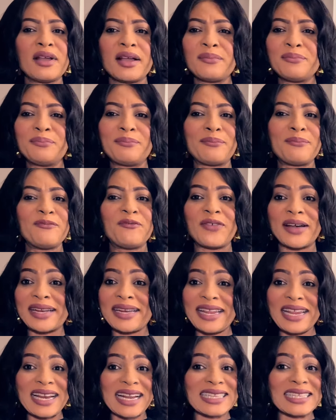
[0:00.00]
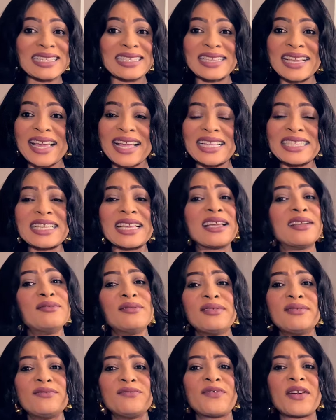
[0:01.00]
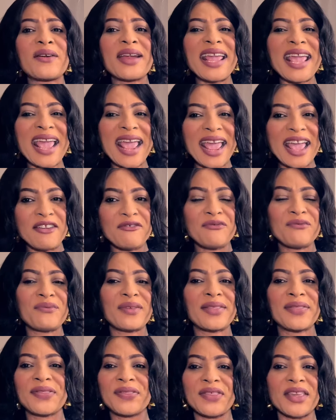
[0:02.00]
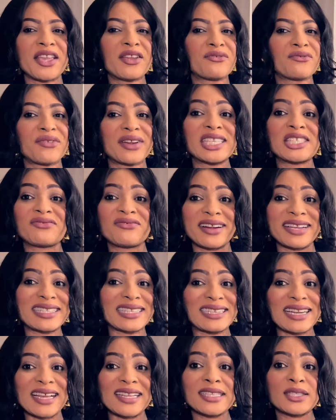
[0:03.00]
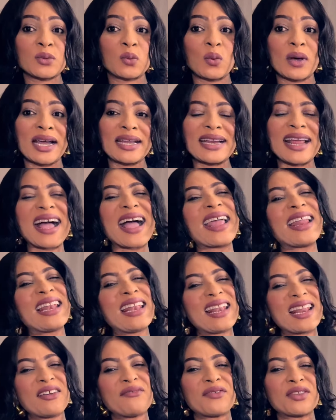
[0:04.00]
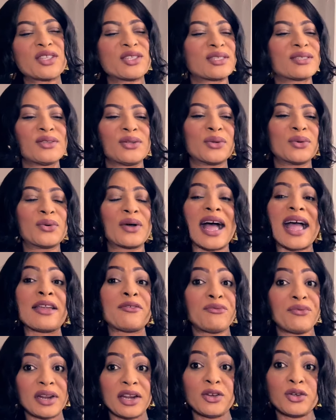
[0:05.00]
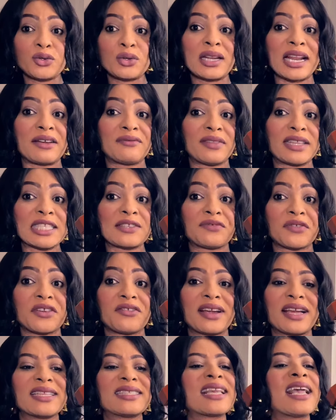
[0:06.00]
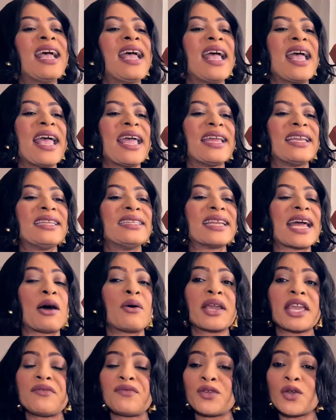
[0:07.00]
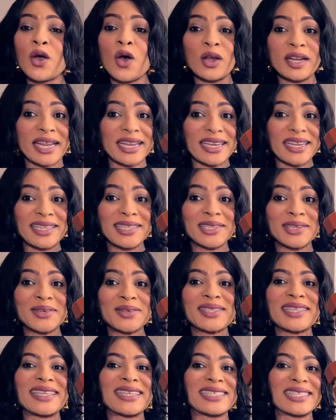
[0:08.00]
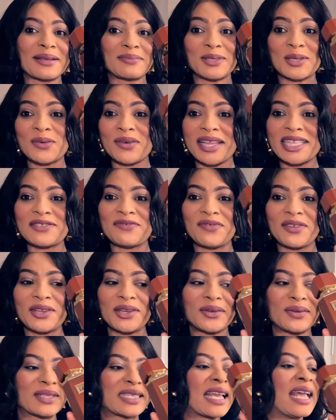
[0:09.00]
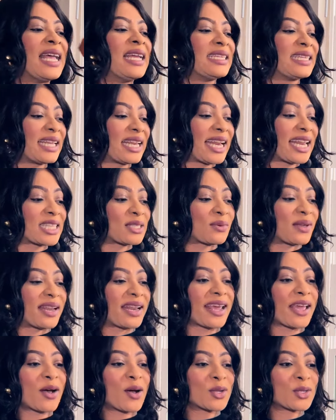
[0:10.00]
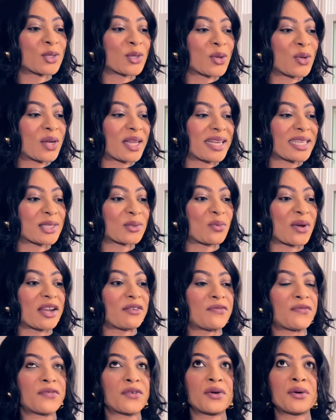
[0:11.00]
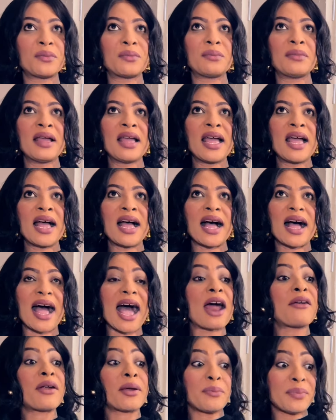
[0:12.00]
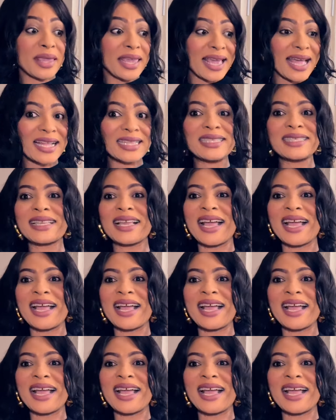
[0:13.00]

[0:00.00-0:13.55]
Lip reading: vanilla scent, very heavy, thick, rich resonance one. I love it. You know, I really do love this fragrance, and I'll give you all the details in subsequent videos. The next one that I also got is one from Arabiat